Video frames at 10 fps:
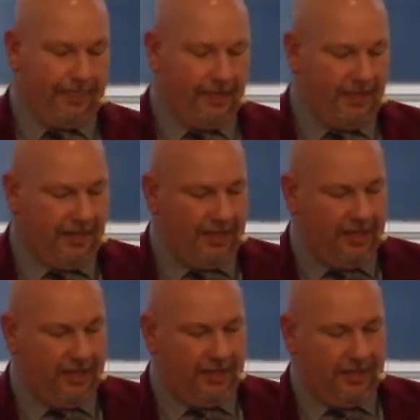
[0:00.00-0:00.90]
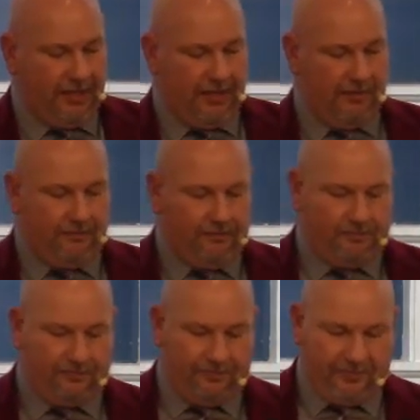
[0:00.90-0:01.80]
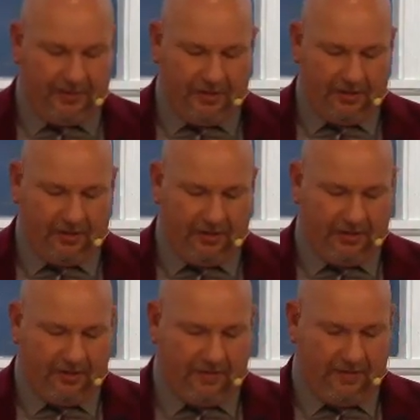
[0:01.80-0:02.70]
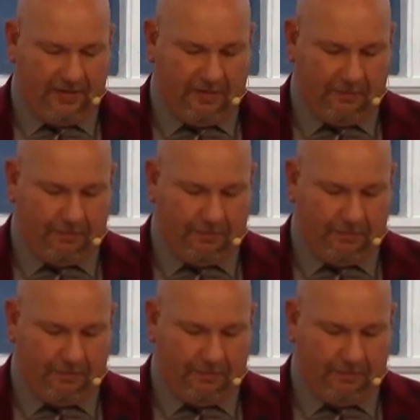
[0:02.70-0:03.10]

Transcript: (silence)